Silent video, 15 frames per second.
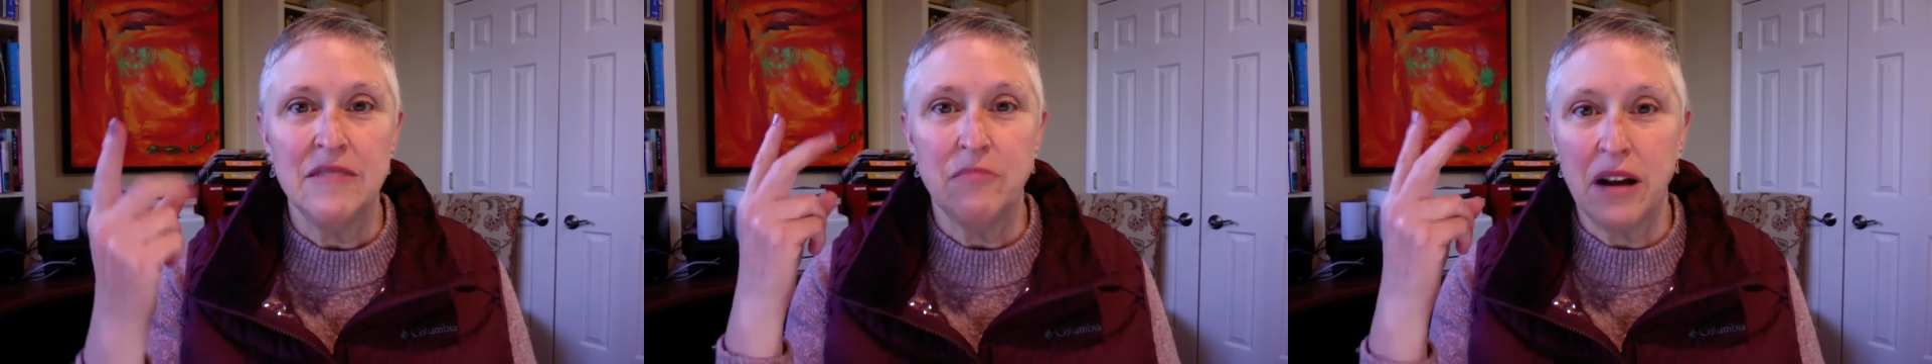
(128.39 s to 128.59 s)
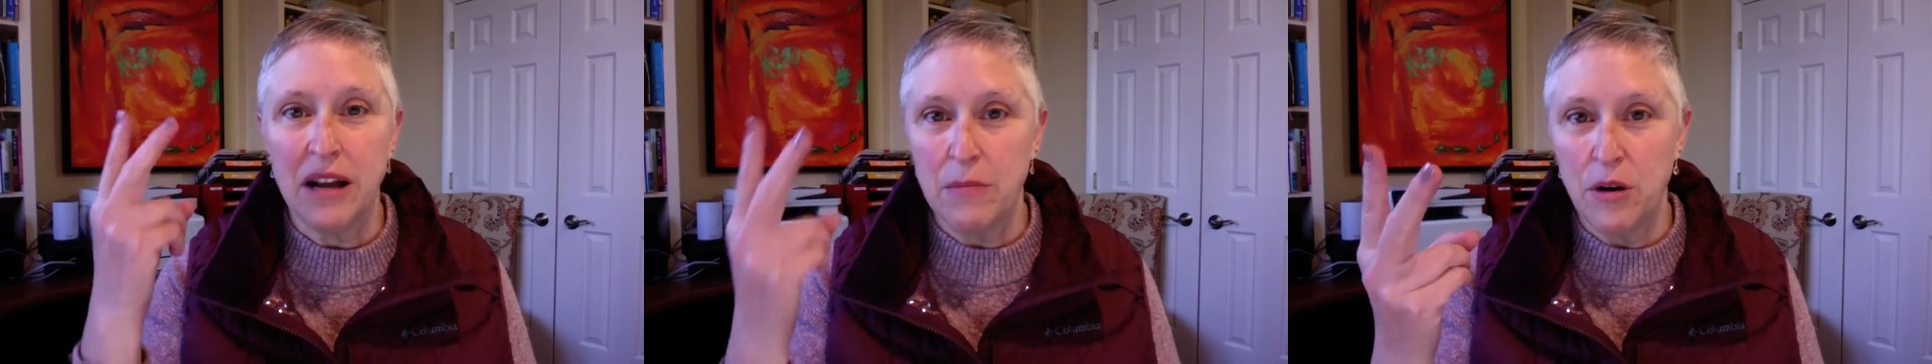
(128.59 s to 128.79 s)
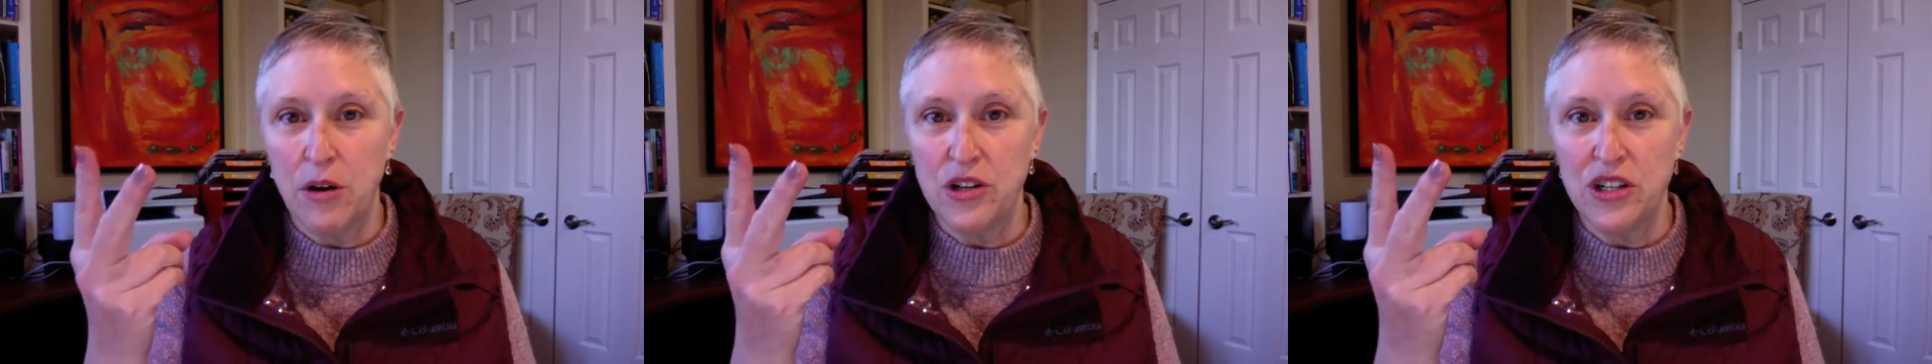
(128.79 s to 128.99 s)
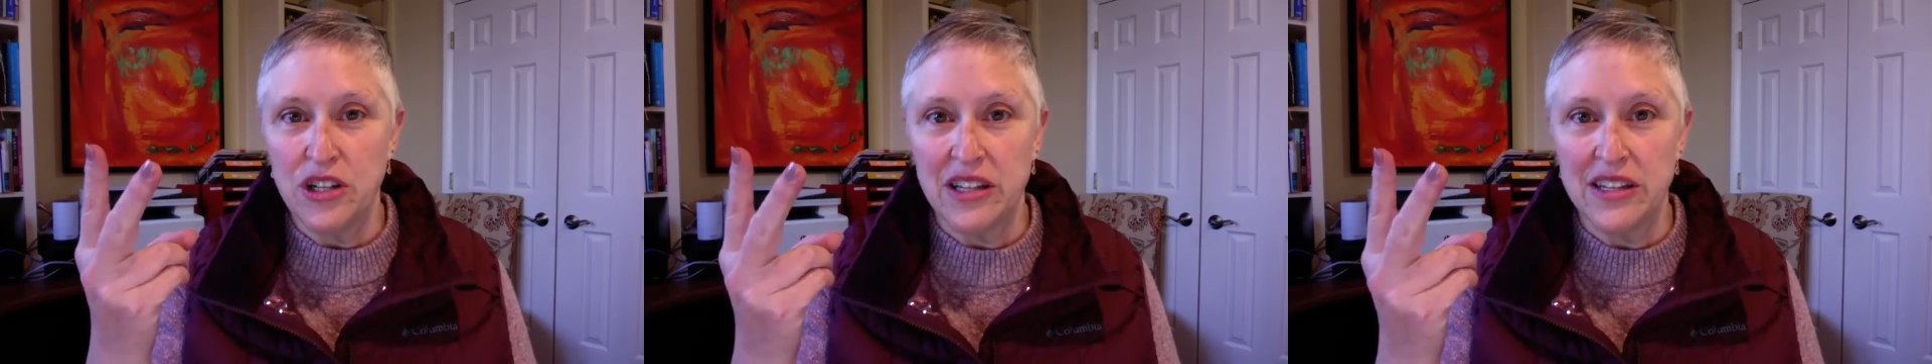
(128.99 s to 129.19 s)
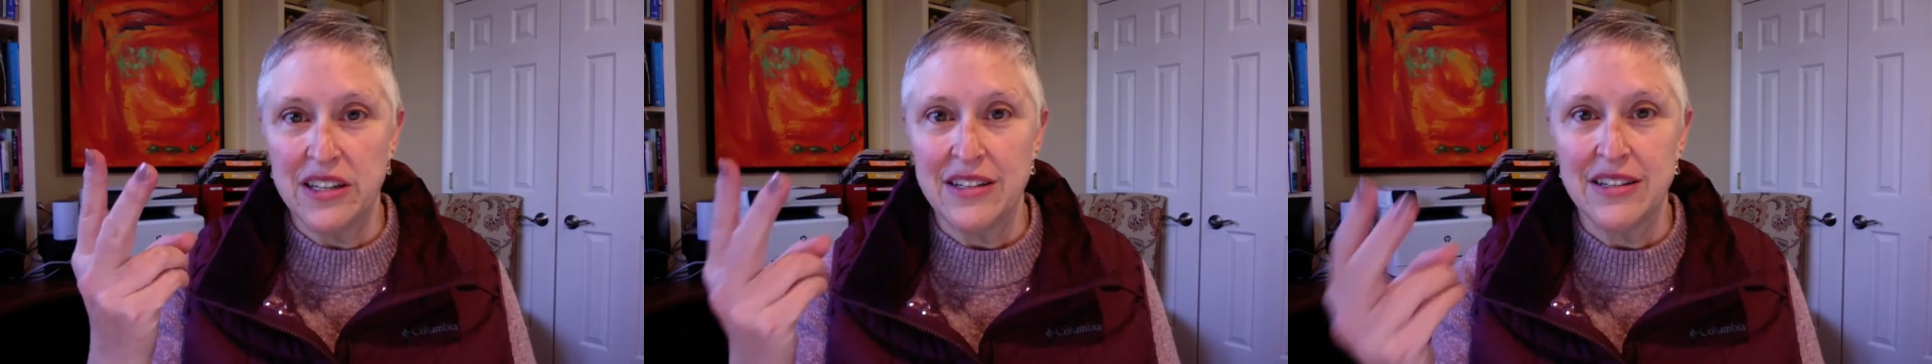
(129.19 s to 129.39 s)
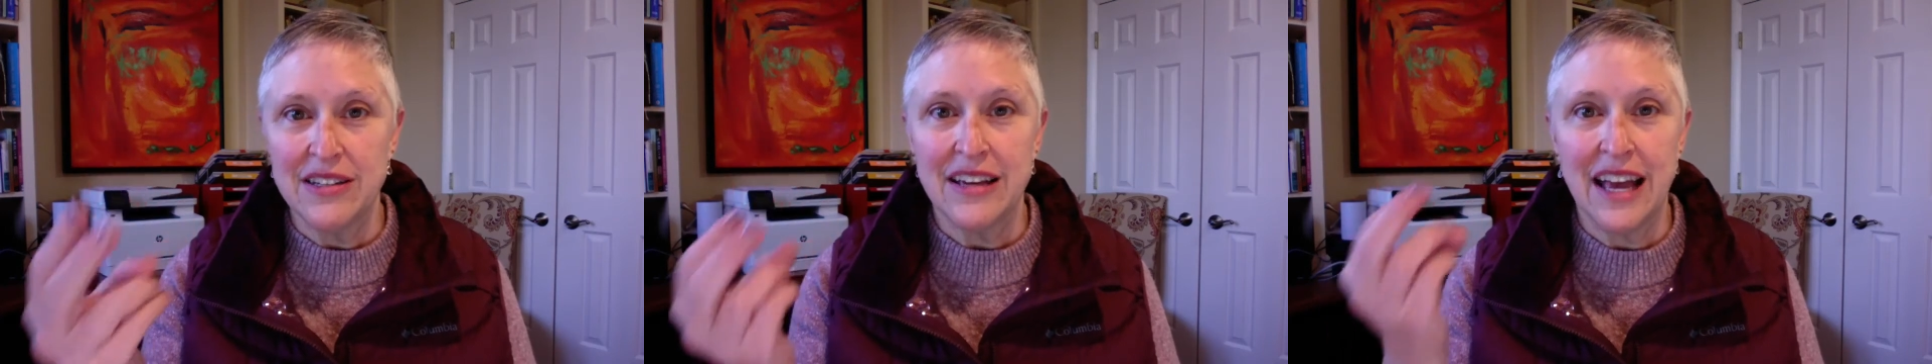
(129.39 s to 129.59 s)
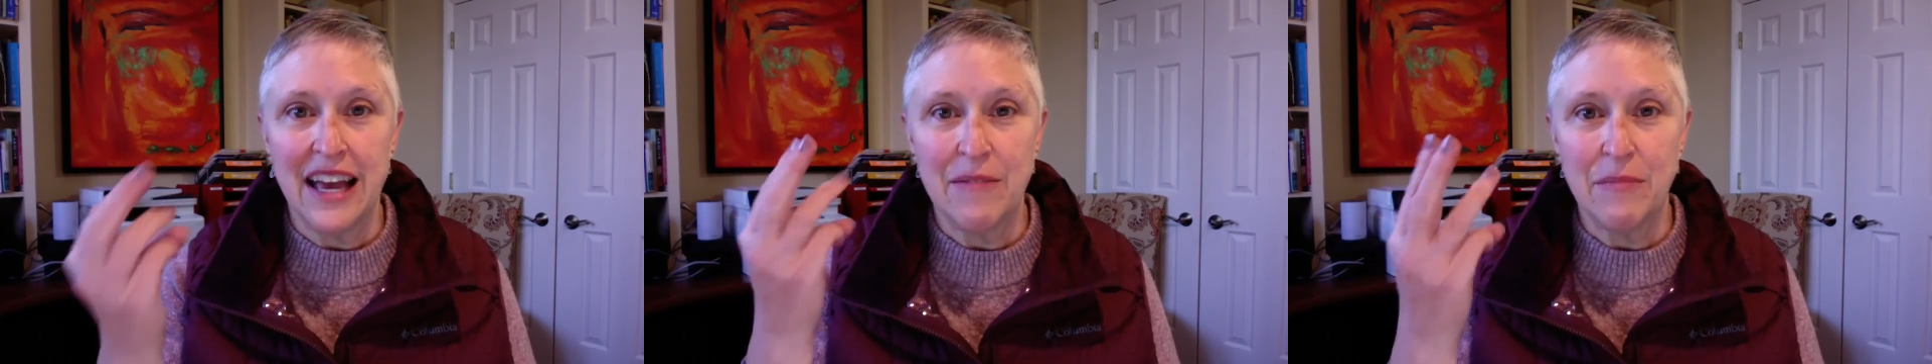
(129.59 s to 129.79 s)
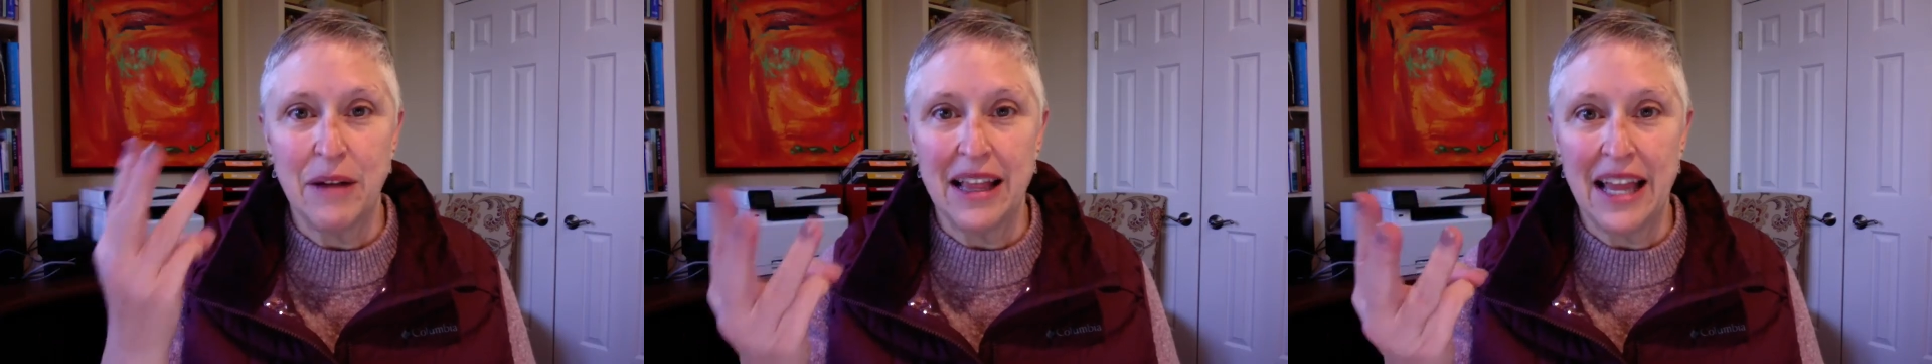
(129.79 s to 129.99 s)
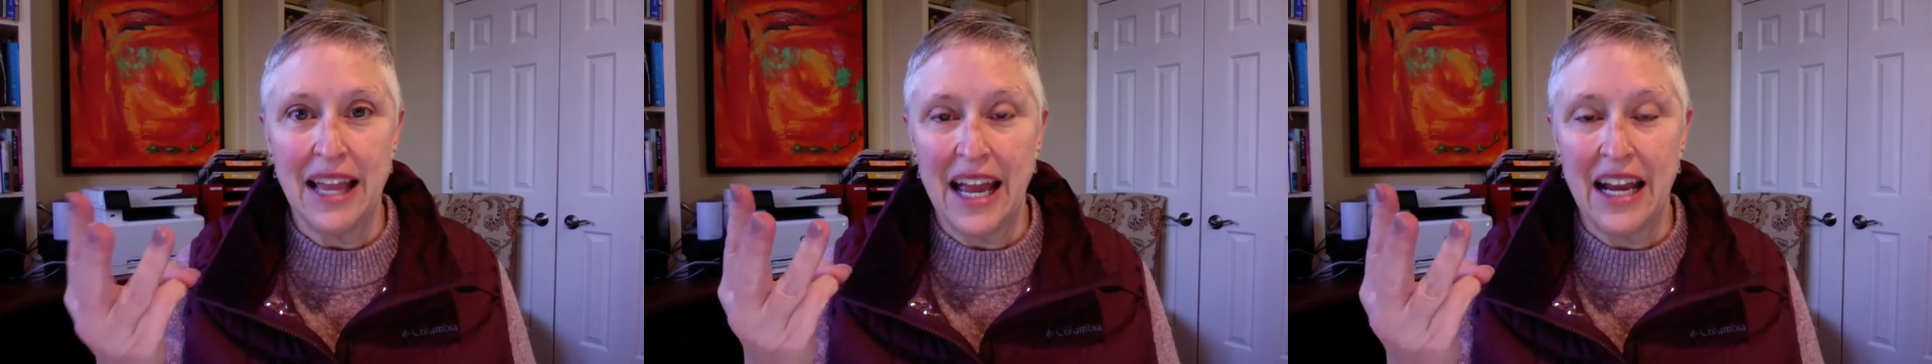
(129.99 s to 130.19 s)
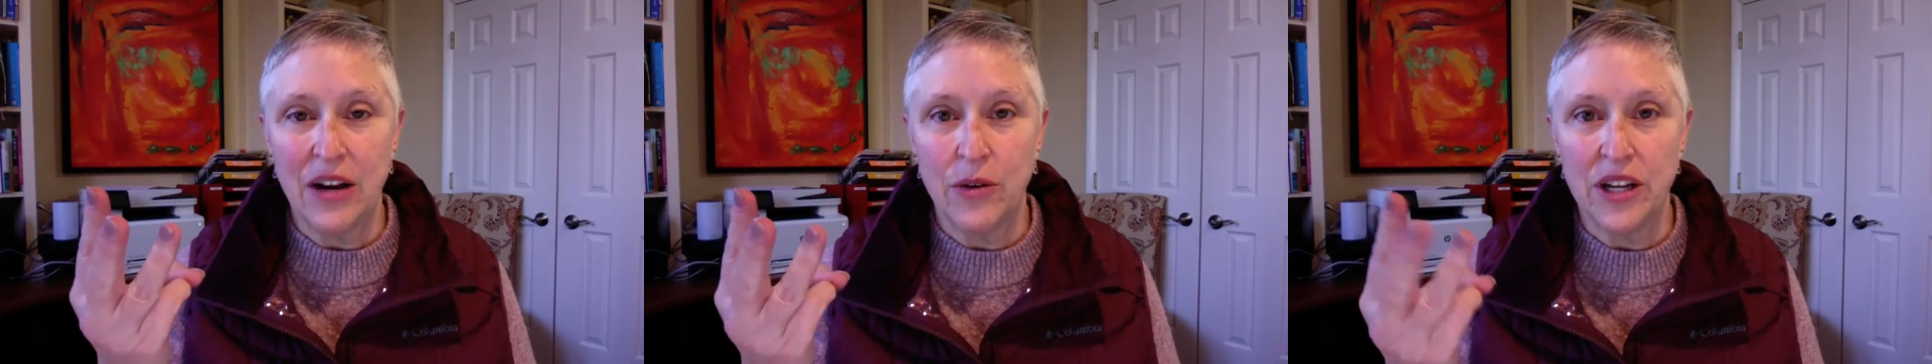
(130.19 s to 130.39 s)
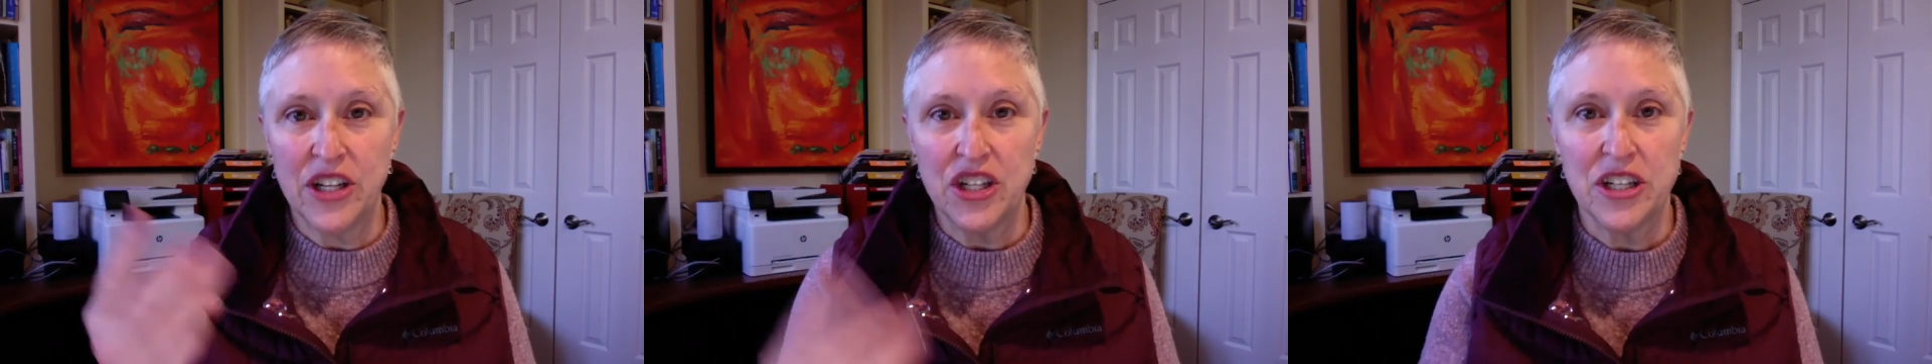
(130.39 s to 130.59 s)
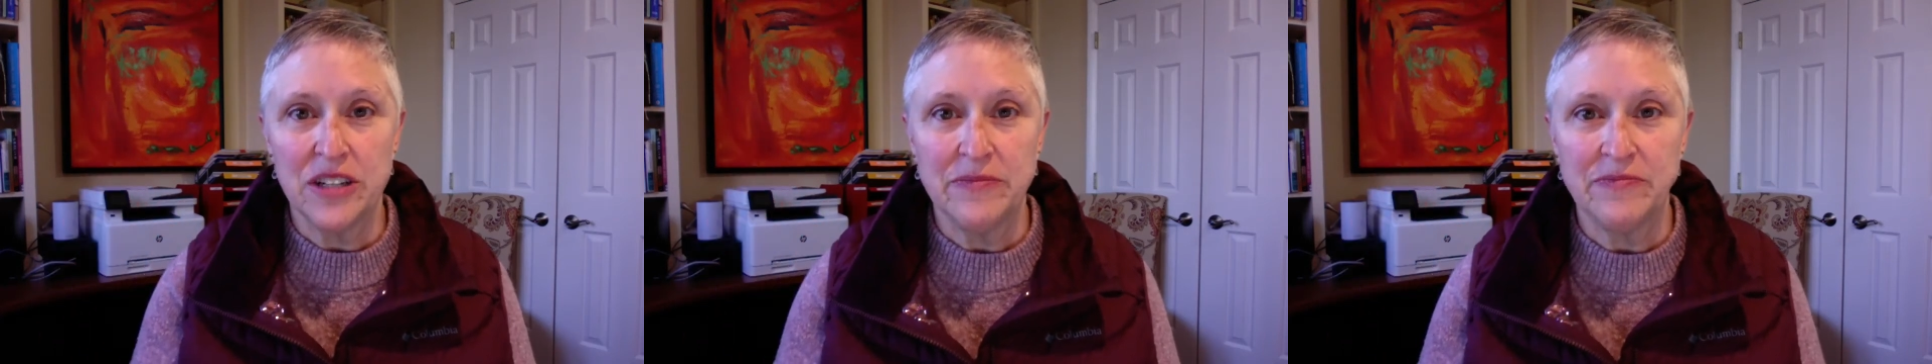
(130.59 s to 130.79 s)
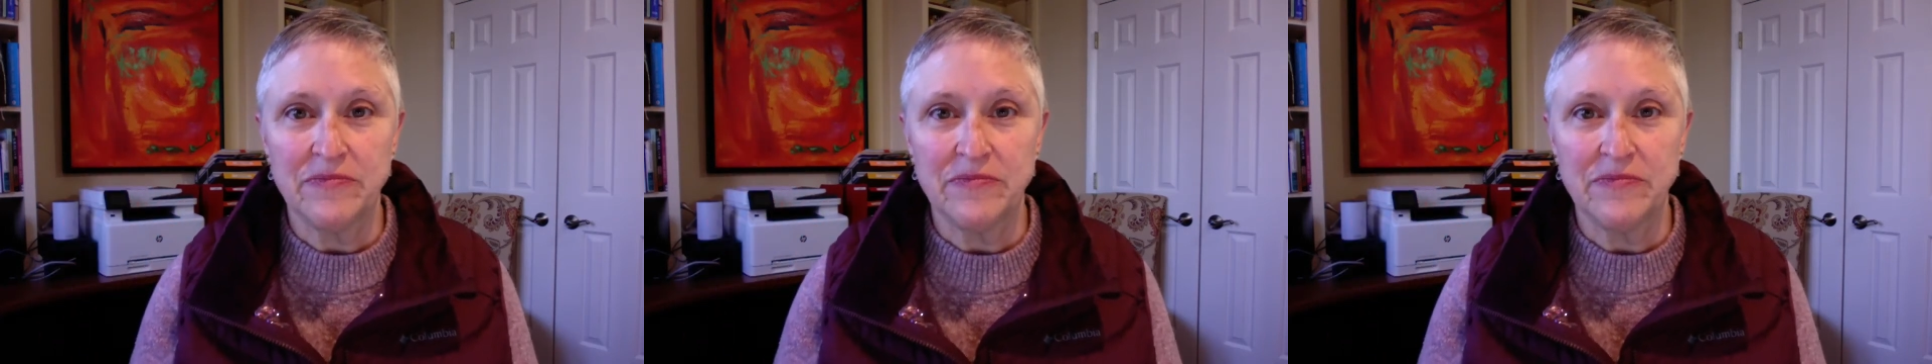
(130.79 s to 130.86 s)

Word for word: my emotions, and my language.